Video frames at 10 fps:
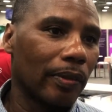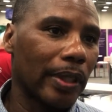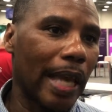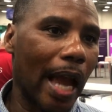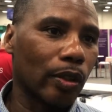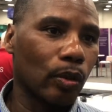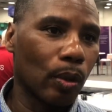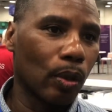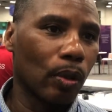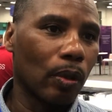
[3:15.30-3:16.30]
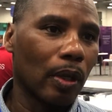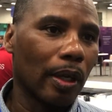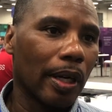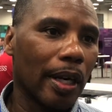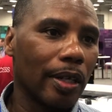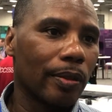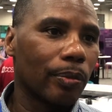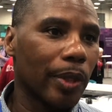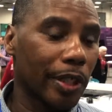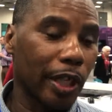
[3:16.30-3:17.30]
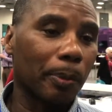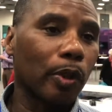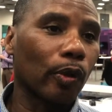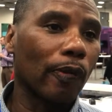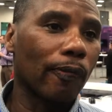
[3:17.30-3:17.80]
the actual uh, the subtotal